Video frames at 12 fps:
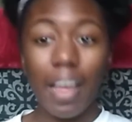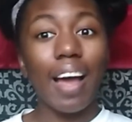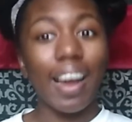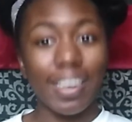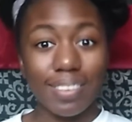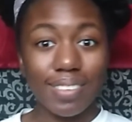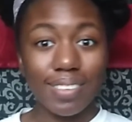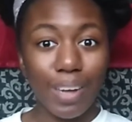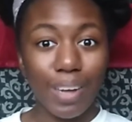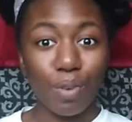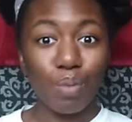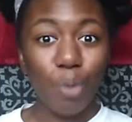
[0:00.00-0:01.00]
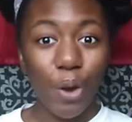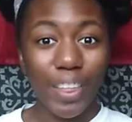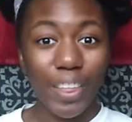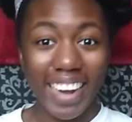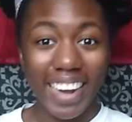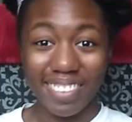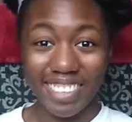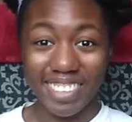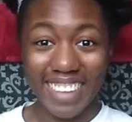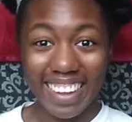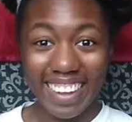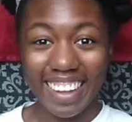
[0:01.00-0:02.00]
I do still have one more that I have to
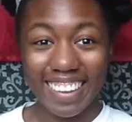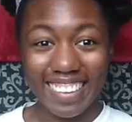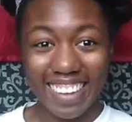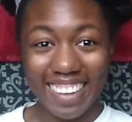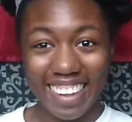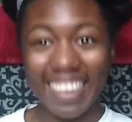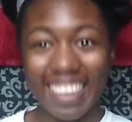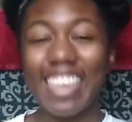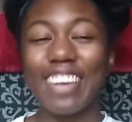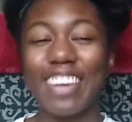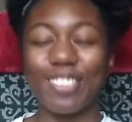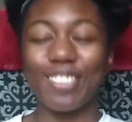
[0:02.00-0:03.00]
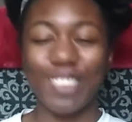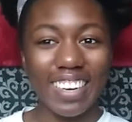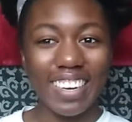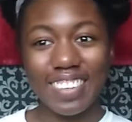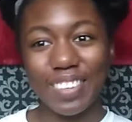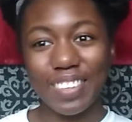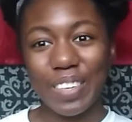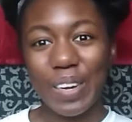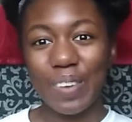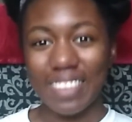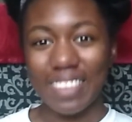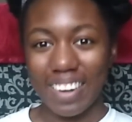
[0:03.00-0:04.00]
take online, so I need to go
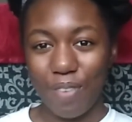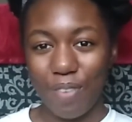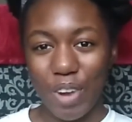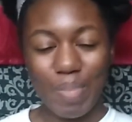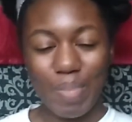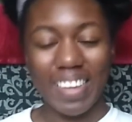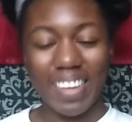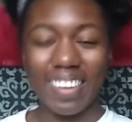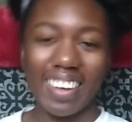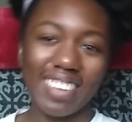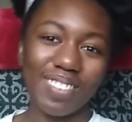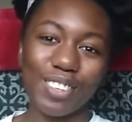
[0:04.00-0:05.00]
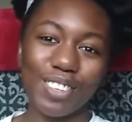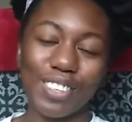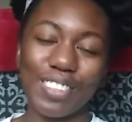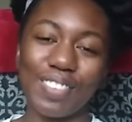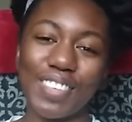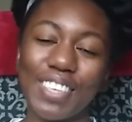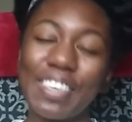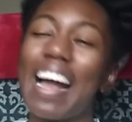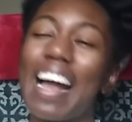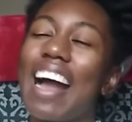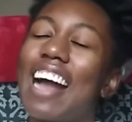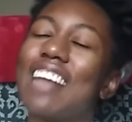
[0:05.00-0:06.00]
study for it. But thank you guys for watching this video.
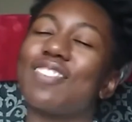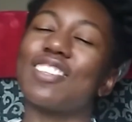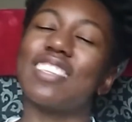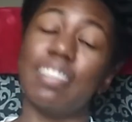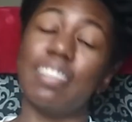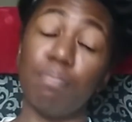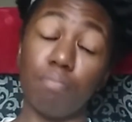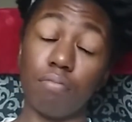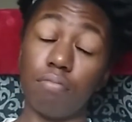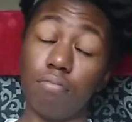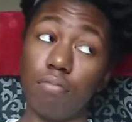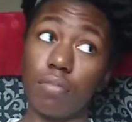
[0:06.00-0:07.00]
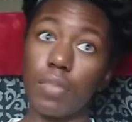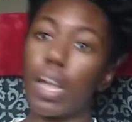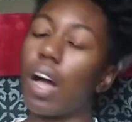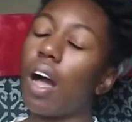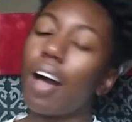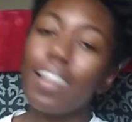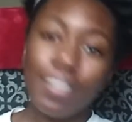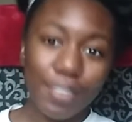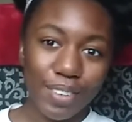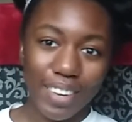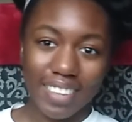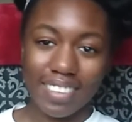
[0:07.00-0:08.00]
I will see all of you
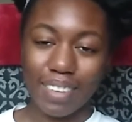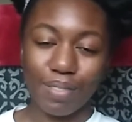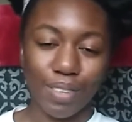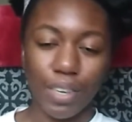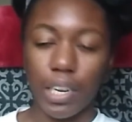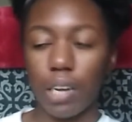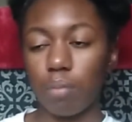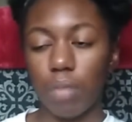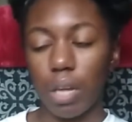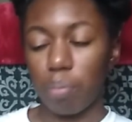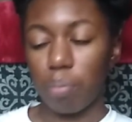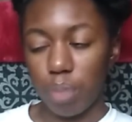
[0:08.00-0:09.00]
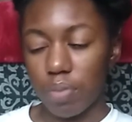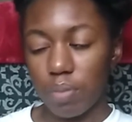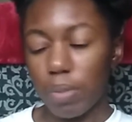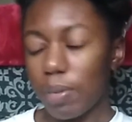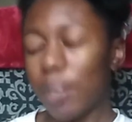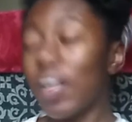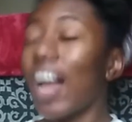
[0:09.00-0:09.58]
next time. Sorry, I burped in my mouth.